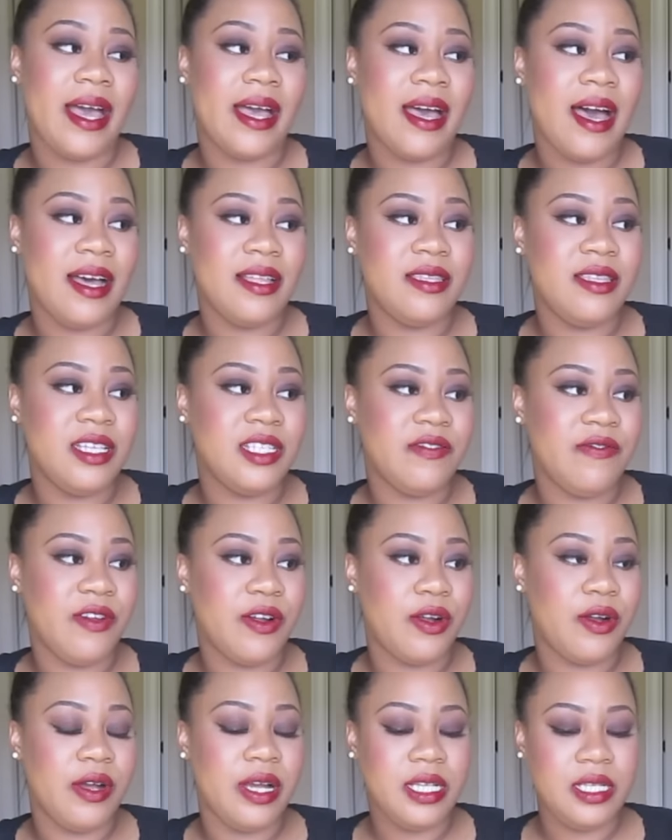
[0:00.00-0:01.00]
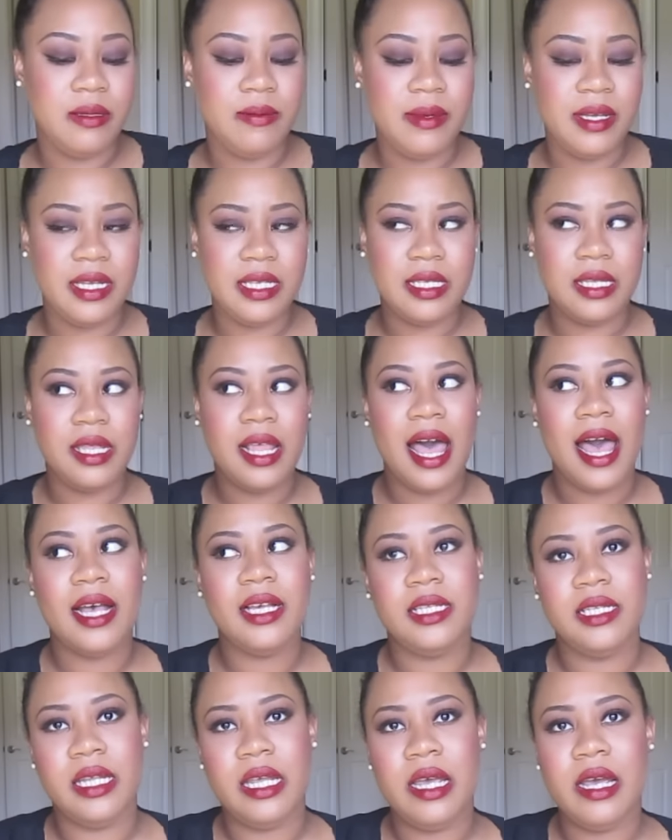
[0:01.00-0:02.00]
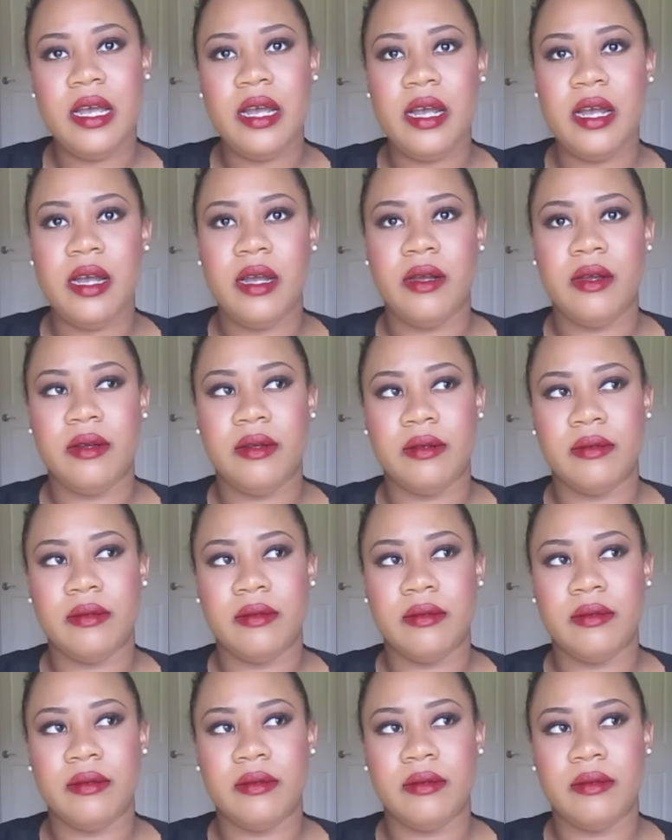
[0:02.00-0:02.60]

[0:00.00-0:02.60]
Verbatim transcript: I got this for Christmas last year.